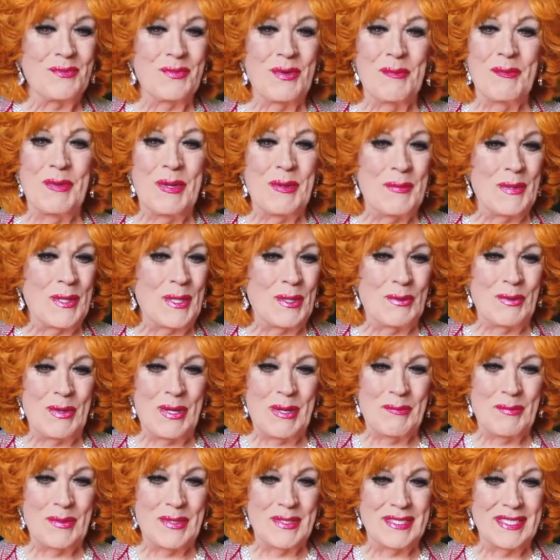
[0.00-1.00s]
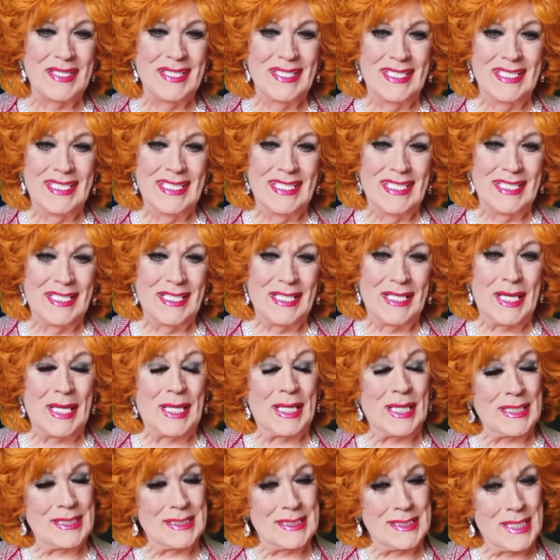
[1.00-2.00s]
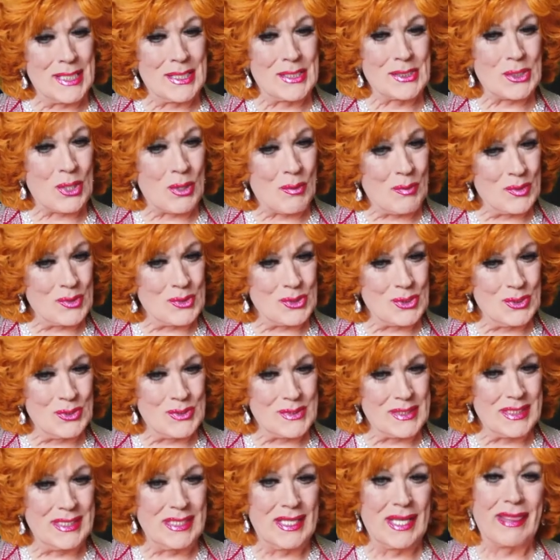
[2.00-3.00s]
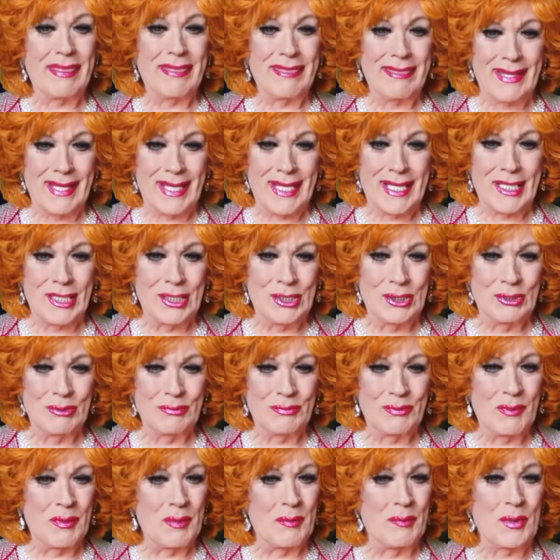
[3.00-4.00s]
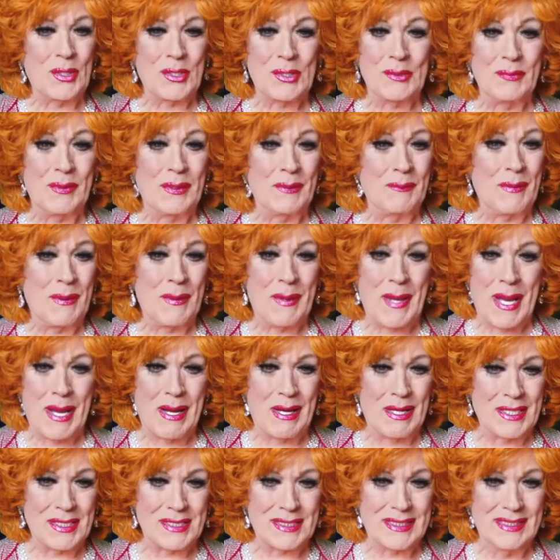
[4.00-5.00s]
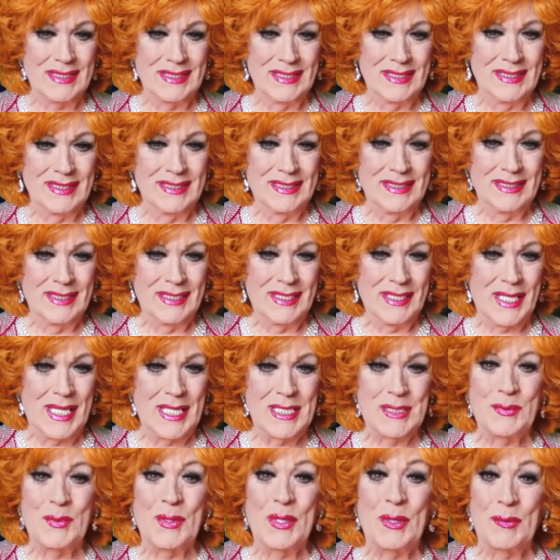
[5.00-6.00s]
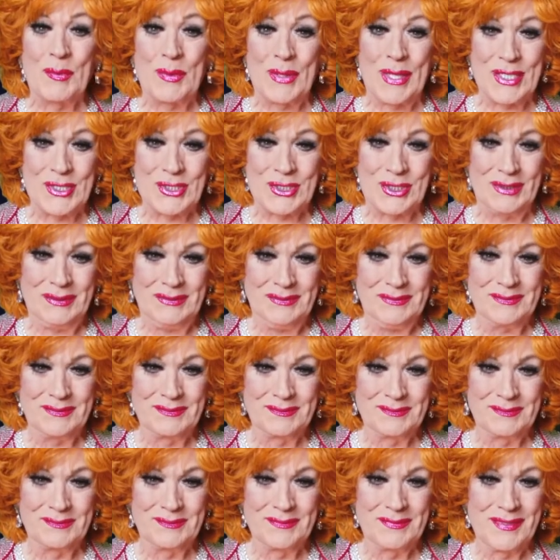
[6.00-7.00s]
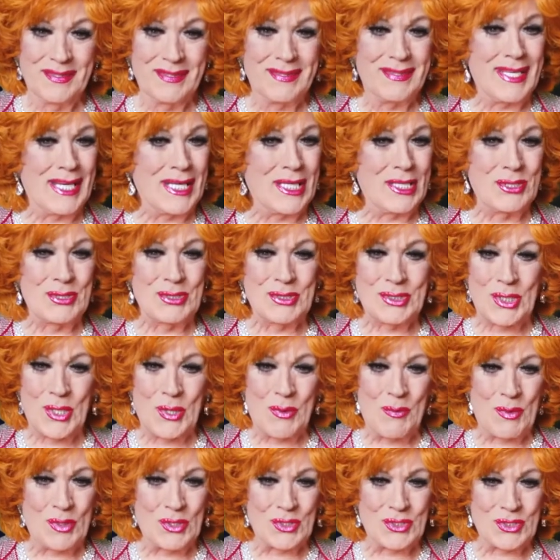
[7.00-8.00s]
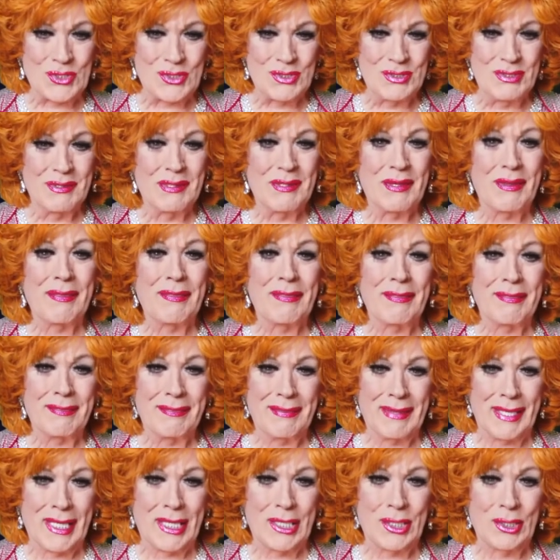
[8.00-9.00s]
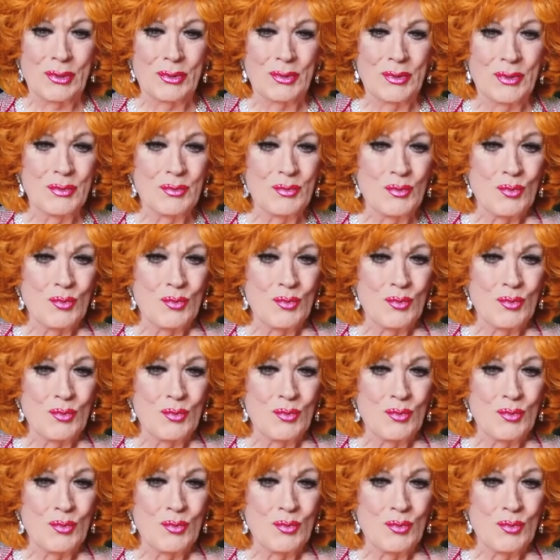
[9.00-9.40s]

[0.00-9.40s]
For me, Billy Raymond, I'd like to take this opportunity in thanking you from the bottom of my heart. It's been a pleasure. Thank you so much. Thank you.